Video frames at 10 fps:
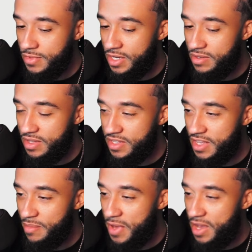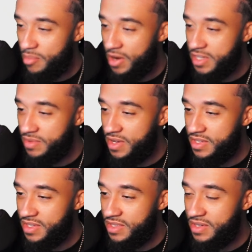I don't think it's that bad price
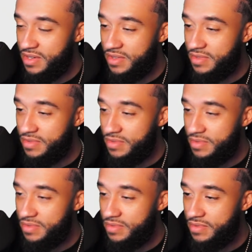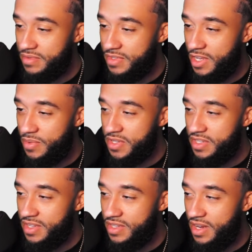wise either. And
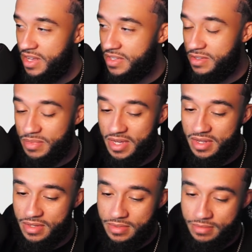160, that ain't too bad.